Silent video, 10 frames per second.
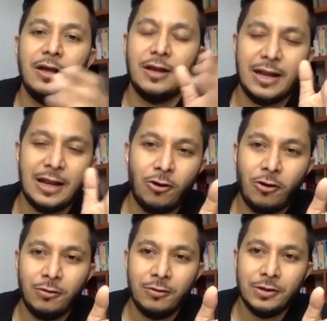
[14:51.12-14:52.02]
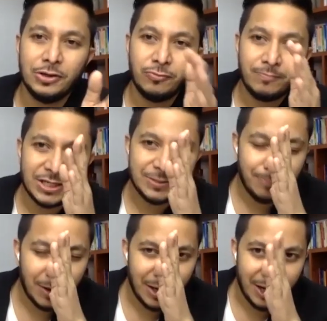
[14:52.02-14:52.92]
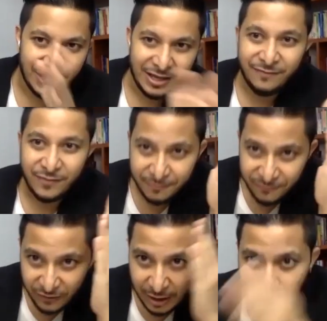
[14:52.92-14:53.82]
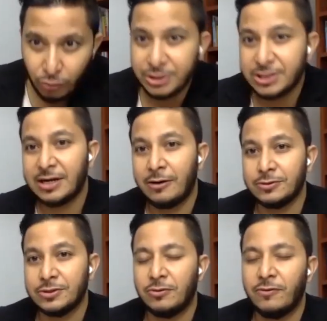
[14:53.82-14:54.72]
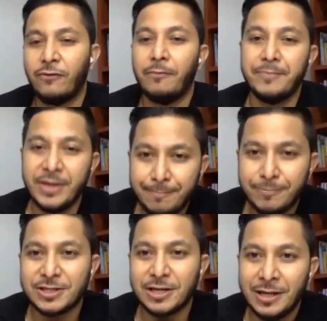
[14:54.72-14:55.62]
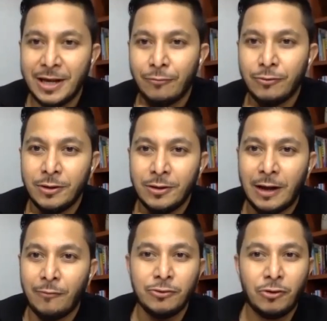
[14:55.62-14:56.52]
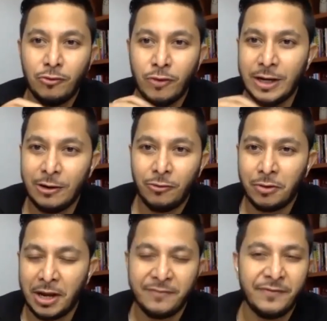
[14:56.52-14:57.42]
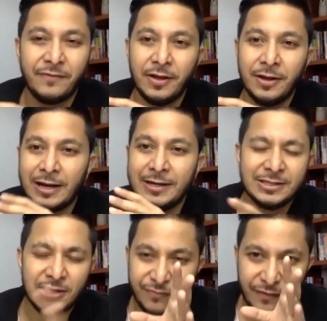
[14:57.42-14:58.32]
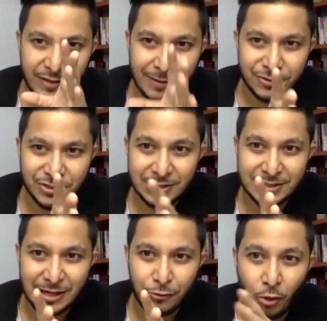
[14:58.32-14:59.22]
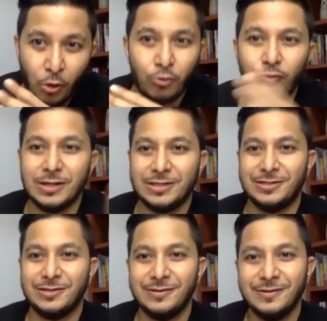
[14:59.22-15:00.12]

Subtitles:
Lelong, you must buy at even far more discount. So for me personally, I will not look at Lelong unless it's 50% discount onwards.